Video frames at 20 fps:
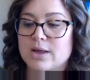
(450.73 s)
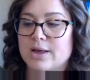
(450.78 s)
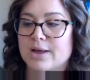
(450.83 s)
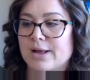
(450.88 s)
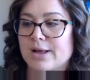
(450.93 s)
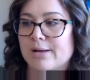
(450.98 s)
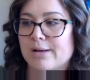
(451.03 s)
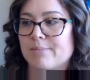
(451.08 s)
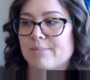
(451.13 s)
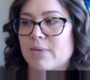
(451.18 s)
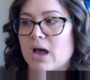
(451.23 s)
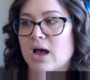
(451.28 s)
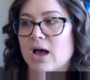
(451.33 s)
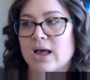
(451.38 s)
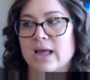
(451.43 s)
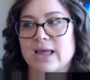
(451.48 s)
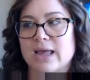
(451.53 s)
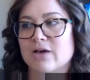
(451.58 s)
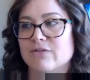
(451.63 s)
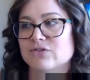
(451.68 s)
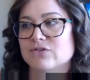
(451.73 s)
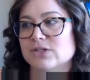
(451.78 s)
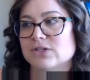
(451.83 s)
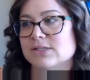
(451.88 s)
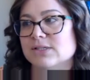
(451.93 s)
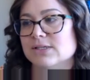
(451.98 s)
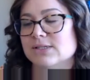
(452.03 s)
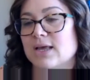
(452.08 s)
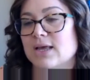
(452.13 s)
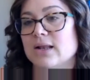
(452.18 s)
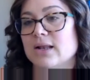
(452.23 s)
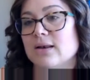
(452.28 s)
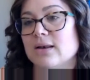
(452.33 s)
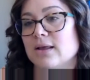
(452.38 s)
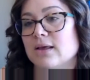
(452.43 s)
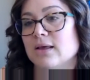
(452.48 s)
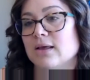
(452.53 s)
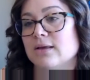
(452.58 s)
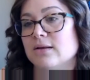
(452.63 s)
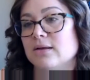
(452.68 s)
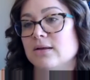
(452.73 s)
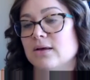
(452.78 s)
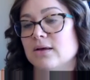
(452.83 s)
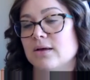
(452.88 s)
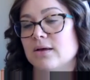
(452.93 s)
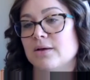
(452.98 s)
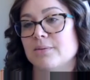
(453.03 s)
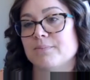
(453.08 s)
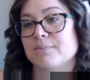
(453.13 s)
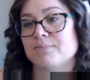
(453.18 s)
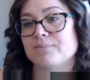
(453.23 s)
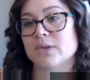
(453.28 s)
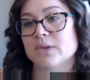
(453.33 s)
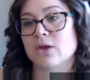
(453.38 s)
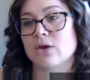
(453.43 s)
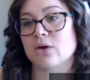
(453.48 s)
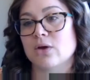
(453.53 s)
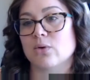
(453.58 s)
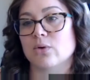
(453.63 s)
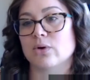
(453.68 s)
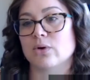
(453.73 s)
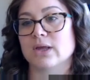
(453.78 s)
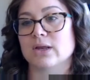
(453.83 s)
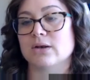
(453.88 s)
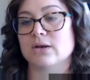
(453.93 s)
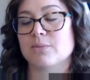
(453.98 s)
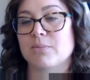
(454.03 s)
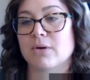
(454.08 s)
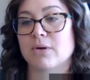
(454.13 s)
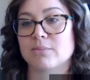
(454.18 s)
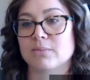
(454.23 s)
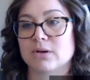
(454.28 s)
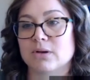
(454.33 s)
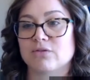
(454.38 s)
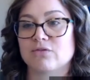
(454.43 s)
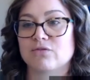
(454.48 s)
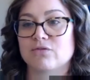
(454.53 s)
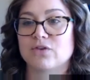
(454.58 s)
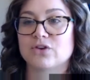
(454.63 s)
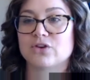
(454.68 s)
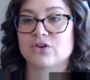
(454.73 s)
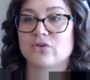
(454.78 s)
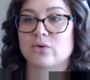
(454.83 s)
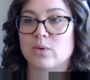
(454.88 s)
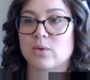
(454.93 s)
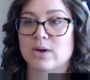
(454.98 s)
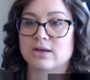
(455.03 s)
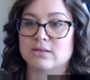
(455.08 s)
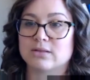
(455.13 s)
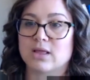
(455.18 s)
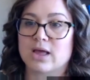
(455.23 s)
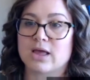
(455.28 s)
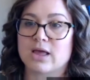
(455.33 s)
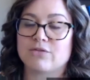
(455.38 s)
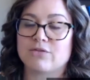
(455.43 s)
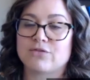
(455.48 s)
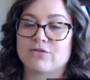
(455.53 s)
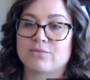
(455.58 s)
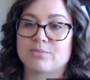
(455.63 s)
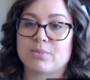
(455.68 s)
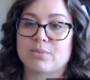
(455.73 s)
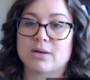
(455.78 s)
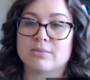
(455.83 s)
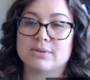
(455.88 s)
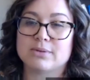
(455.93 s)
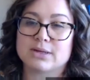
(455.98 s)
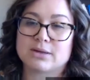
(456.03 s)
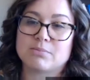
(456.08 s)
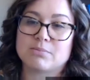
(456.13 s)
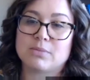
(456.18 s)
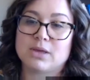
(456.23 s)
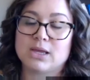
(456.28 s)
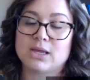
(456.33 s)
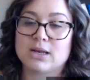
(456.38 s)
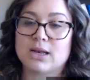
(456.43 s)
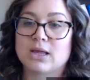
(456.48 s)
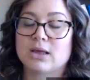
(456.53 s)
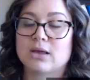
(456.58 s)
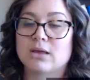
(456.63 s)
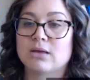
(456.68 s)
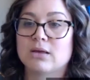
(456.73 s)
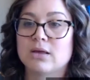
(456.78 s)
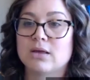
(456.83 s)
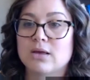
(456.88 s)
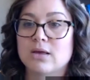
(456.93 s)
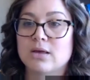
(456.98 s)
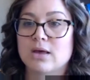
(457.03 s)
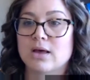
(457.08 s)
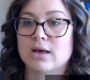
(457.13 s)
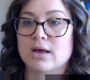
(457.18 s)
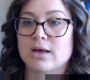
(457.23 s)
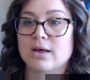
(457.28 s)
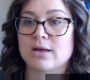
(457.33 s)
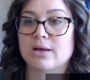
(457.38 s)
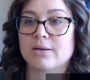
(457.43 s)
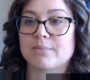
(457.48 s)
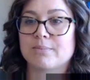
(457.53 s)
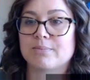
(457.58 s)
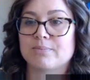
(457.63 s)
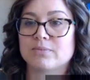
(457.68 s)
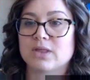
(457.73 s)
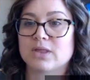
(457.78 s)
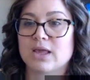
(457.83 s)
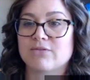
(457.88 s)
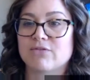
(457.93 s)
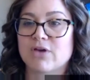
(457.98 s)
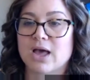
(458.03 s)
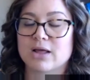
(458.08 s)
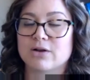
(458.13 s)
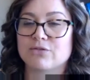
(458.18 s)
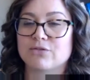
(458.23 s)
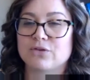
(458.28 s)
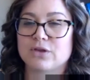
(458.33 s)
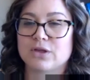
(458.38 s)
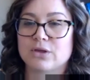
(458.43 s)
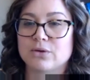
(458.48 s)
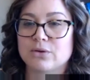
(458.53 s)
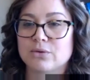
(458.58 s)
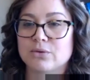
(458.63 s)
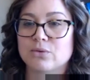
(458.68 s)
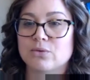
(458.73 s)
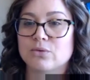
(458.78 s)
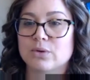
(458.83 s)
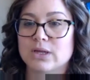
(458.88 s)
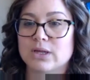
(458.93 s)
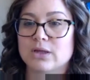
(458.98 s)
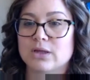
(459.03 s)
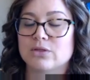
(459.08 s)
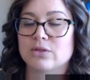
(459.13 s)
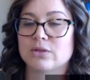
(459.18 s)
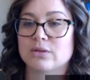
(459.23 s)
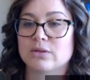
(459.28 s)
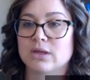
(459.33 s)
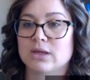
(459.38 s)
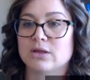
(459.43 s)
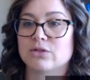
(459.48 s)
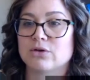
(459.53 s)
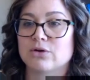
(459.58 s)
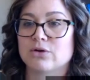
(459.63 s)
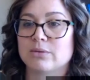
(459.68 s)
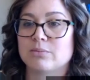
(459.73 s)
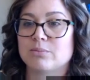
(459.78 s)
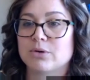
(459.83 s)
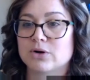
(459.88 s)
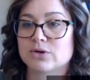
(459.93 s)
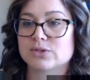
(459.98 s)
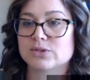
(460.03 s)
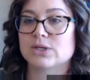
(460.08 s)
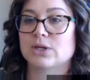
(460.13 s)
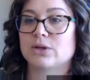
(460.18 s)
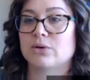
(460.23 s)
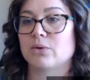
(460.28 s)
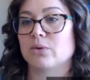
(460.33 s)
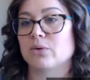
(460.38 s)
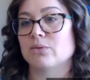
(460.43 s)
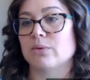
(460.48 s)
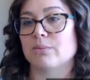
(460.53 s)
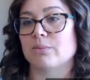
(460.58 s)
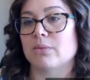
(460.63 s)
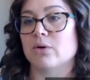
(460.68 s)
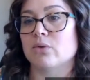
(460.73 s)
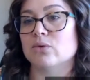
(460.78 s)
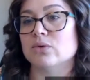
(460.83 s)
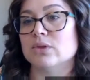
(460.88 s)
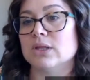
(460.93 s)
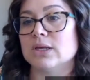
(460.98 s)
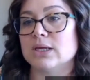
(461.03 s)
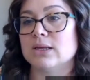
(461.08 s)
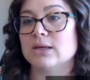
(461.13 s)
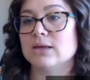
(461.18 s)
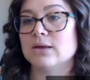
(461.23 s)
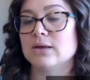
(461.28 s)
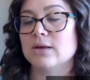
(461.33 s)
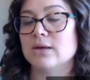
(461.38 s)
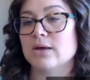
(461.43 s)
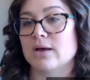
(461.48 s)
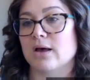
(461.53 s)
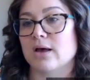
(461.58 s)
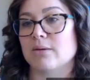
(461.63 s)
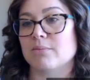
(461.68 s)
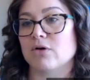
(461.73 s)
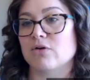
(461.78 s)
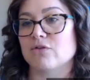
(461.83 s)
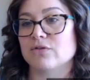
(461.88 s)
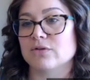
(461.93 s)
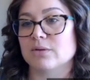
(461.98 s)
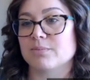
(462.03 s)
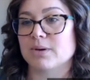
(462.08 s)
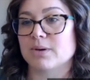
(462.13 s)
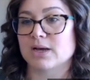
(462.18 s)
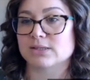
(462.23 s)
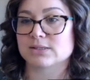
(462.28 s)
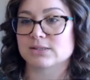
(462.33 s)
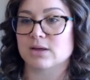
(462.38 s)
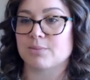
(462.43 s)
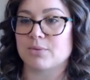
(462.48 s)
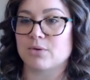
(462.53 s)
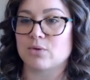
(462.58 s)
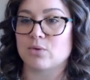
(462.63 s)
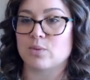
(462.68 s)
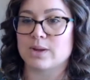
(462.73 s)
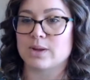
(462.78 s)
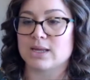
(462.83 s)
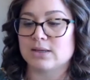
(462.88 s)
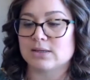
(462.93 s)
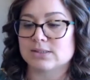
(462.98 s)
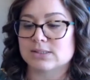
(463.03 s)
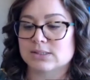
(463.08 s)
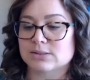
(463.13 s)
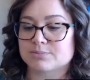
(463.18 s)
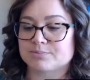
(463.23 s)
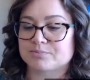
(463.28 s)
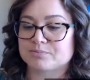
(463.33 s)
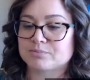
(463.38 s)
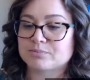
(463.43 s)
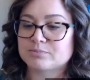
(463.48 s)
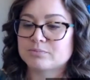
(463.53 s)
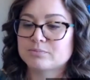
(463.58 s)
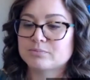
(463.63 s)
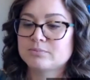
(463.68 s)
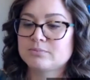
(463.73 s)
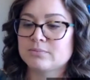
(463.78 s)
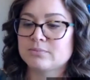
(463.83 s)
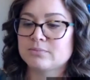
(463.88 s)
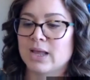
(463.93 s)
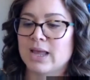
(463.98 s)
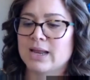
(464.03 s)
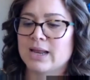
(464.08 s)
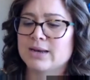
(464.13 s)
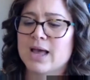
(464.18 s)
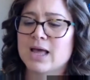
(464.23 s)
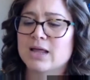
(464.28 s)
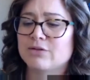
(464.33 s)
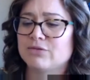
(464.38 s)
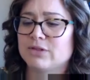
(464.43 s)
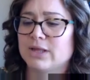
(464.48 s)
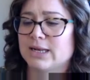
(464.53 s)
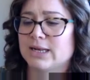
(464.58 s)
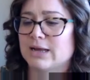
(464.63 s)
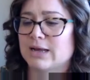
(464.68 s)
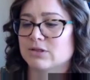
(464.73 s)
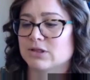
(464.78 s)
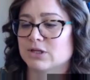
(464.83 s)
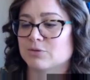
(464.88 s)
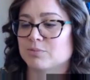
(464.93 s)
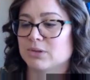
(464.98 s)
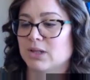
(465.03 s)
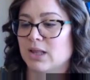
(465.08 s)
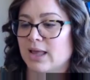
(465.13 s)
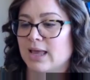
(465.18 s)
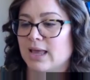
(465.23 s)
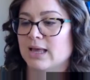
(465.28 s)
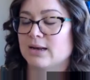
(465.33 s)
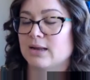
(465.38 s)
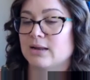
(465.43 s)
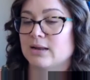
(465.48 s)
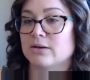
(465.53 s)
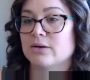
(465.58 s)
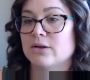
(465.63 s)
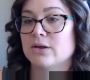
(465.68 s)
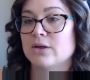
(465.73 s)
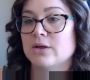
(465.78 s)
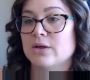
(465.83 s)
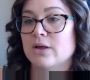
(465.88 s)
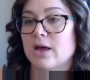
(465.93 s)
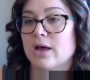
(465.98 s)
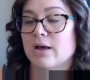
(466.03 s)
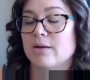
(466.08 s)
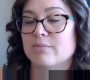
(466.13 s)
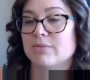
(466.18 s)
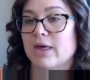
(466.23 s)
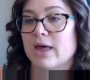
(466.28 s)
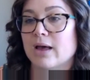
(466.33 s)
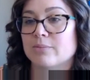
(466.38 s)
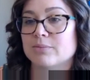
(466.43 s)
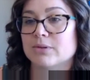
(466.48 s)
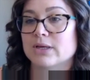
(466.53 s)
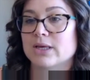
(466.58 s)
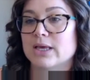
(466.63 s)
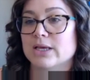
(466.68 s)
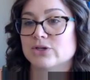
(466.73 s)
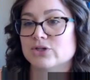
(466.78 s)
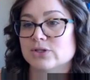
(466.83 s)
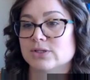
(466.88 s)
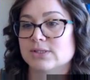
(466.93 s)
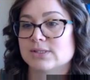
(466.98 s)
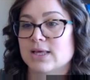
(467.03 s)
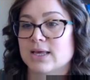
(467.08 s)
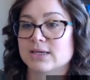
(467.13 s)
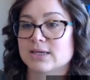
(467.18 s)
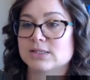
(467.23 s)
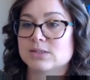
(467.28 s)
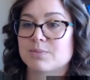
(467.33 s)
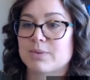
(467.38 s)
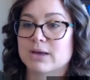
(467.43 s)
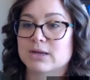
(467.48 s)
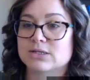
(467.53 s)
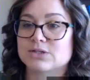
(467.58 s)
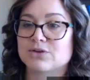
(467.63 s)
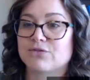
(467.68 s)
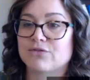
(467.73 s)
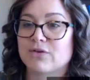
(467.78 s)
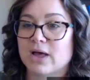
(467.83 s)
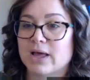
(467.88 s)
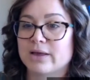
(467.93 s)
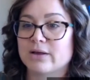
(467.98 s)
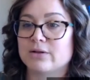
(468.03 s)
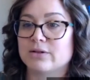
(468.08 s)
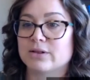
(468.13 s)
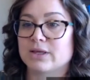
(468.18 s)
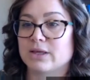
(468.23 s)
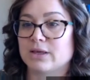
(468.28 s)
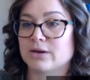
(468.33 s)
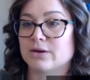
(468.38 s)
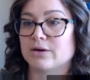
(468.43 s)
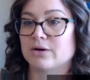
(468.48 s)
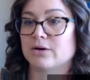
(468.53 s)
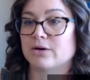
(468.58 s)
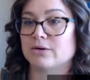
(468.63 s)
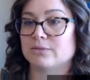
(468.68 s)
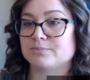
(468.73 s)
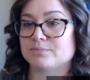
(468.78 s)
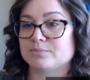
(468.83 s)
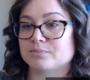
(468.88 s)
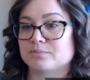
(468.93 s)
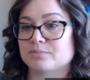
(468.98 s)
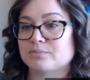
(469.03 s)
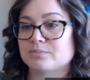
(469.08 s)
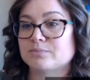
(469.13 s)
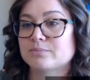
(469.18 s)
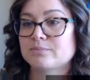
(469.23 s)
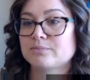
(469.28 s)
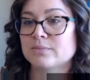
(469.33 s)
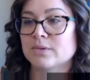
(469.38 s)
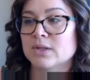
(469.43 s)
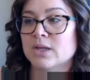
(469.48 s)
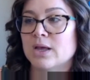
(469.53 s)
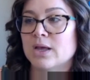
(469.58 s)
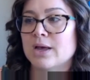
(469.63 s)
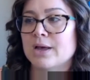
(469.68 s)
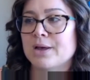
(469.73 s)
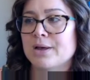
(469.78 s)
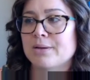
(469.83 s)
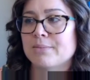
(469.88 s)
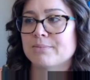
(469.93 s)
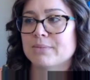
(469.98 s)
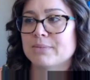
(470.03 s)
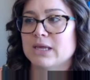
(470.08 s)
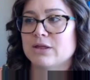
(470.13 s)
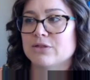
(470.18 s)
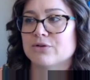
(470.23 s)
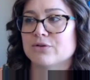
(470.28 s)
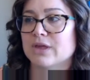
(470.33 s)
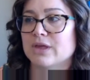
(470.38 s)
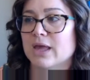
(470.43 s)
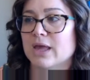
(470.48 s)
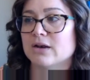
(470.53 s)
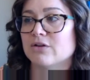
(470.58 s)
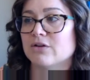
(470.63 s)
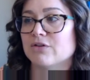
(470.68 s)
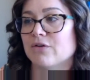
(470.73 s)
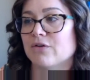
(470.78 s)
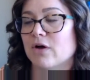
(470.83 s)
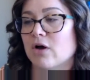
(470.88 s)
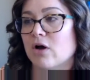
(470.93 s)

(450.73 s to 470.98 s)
I have just attended Oregon Department of Fish and Wildlife public meeting. They've had a few either in person or remotely over the past couple of weeks, and kind of laid out their plan and the applications they expect to file here either the end of